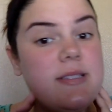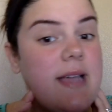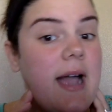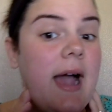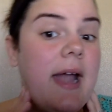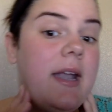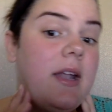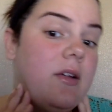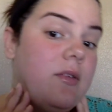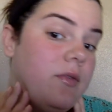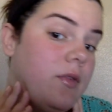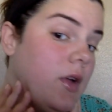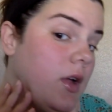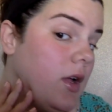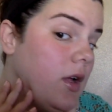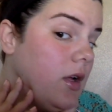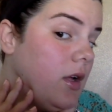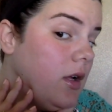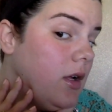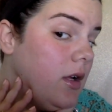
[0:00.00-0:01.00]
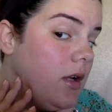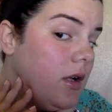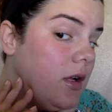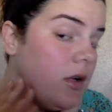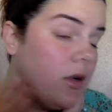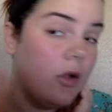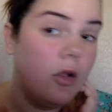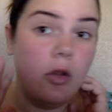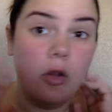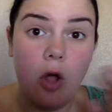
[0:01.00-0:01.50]
kind of
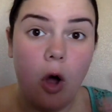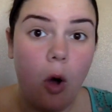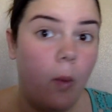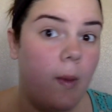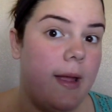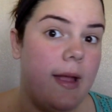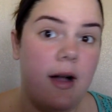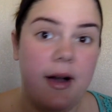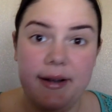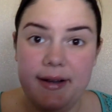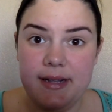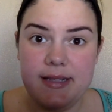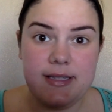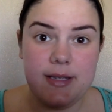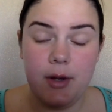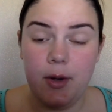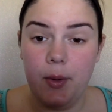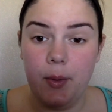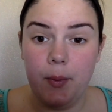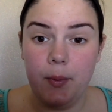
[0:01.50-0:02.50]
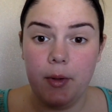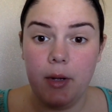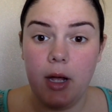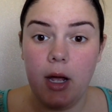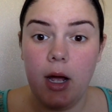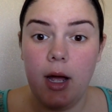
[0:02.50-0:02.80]
glowing on its own.